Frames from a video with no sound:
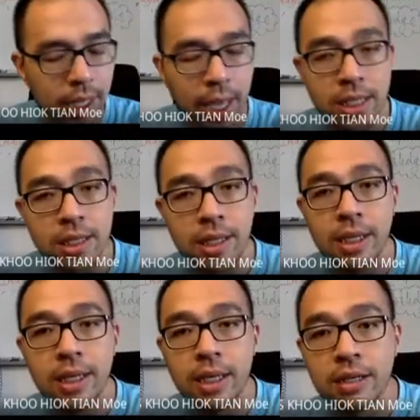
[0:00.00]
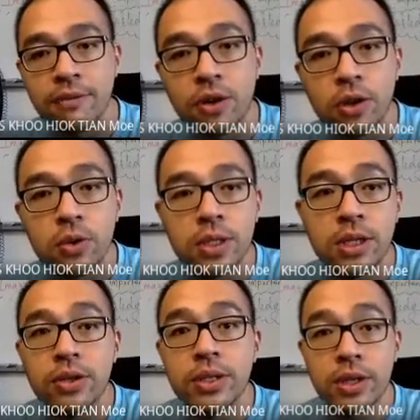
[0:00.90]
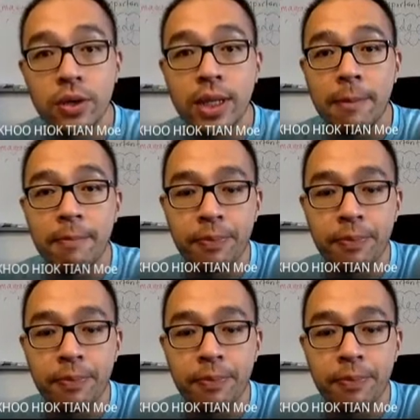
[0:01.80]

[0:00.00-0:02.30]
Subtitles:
actually is 4200 lah.